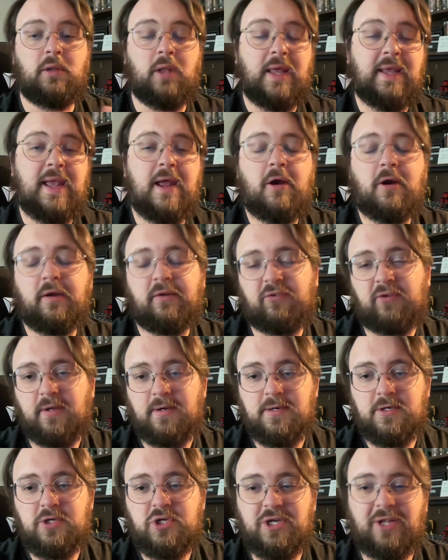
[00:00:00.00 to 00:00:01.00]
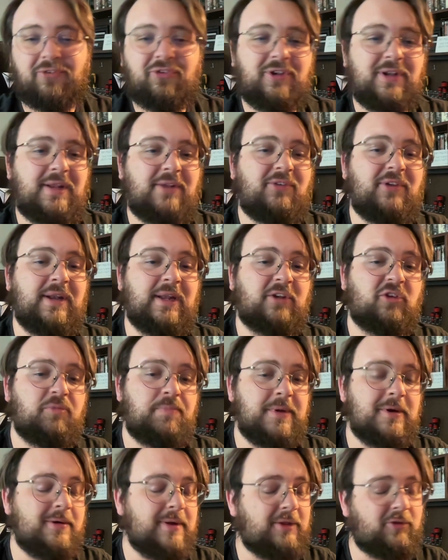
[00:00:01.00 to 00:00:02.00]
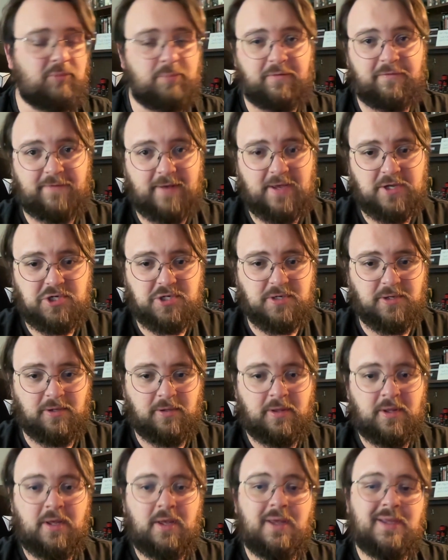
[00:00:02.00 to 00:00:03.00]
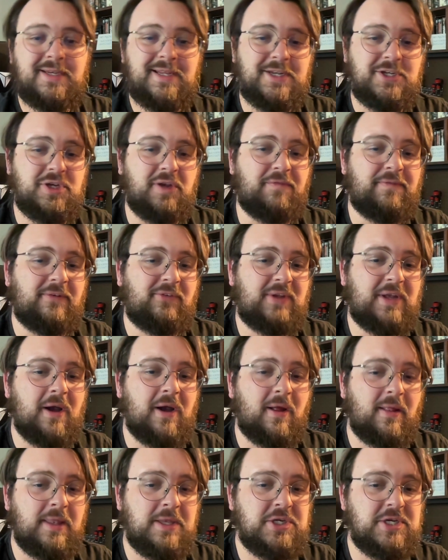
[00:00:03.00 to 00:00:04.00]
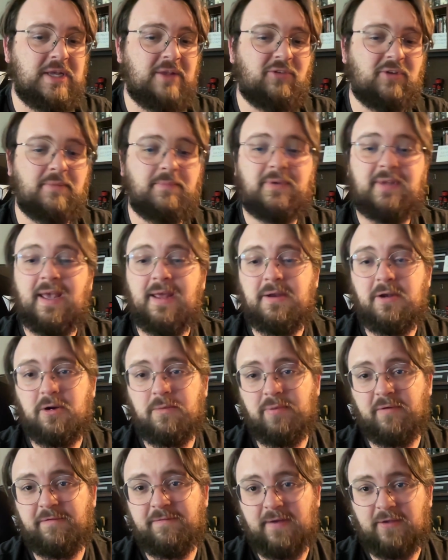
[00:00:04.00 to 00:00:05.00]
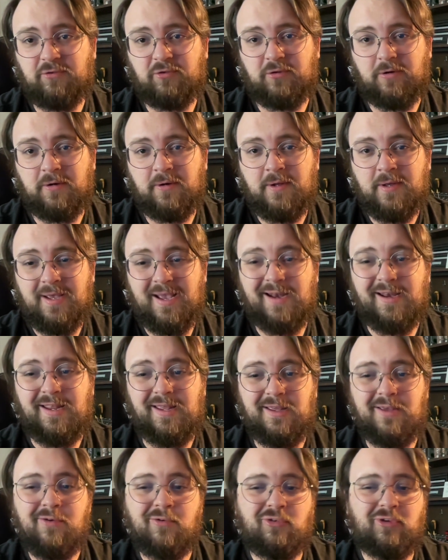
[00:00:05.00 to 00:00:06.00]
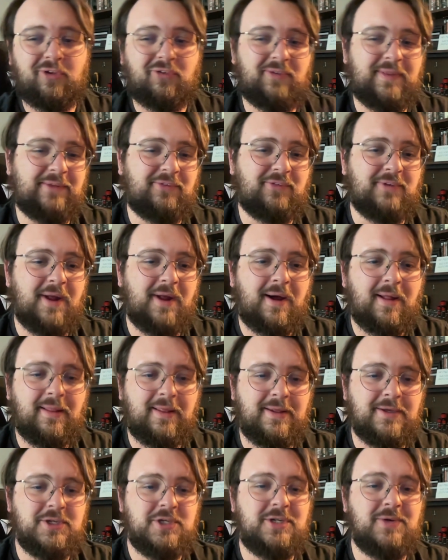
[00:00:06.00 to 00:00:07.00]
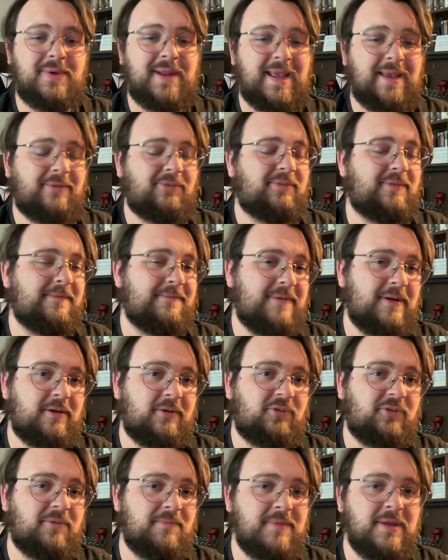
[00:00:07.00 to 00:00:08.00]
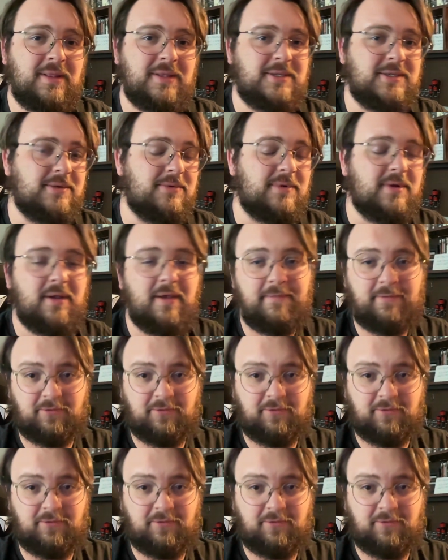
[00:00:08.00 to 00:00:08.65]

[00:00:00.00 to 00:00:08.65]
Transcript: Like Erikson, Jensen is an experienced professional, teaching physiology as a tenured professor, and he uses this knowledge to enhance the verisimilitude of